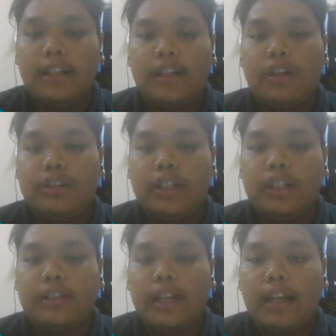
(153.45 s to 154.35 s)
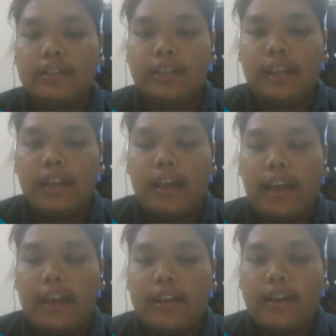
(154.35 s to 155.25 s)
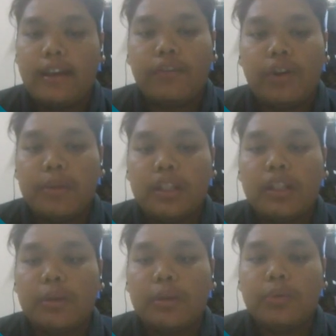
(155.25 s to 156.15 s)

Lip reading: logical task and then forming the